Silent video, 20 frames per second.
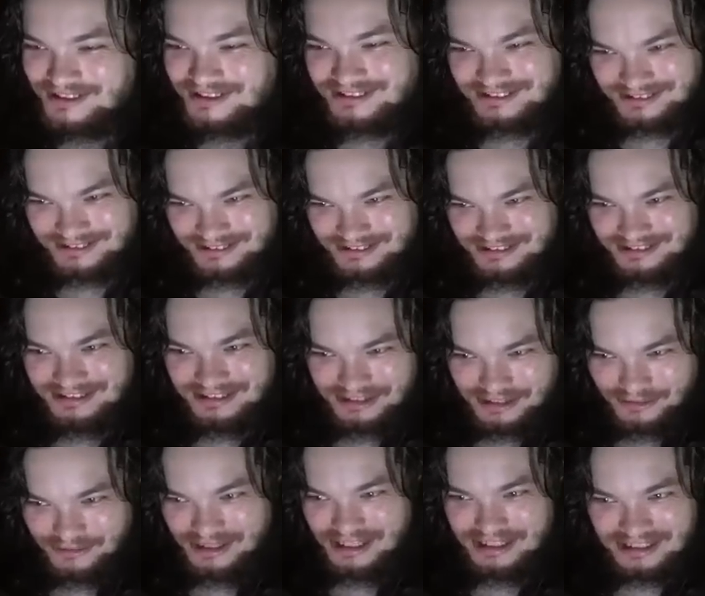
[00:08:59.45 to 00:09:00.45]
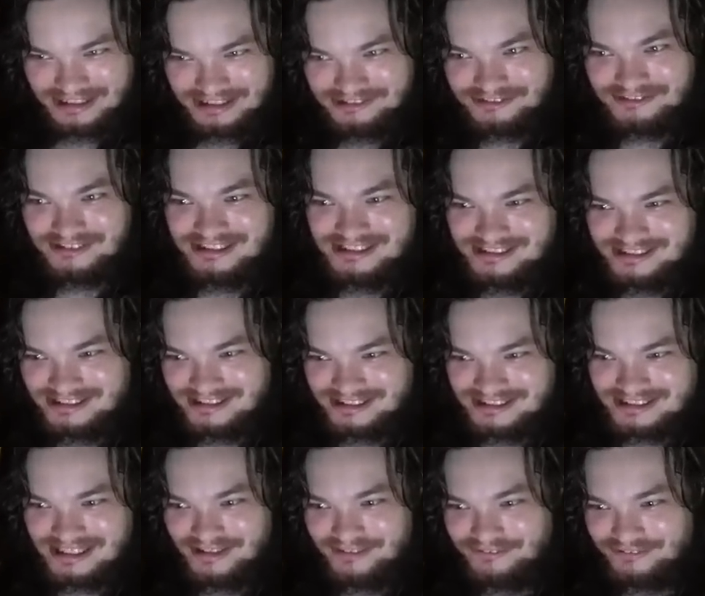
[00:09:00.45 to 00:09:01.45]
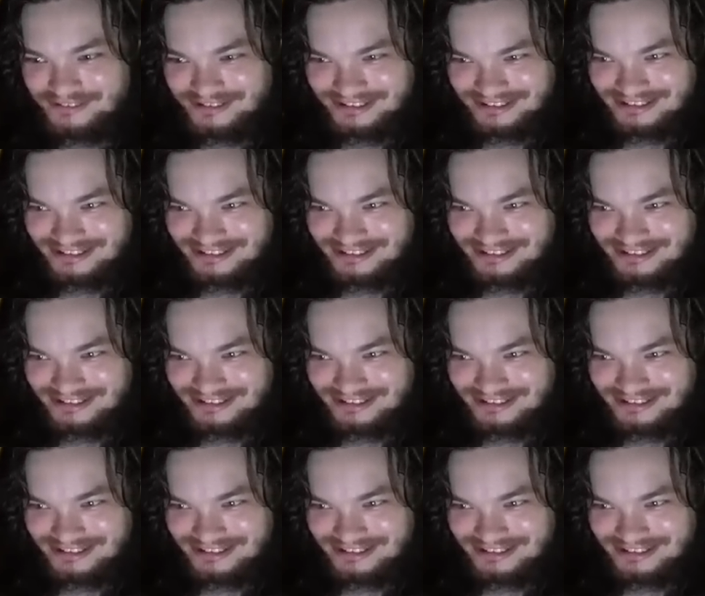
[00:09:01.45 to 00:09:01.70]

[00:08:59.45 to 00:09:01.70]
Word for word: to, you know, increase the scuffling.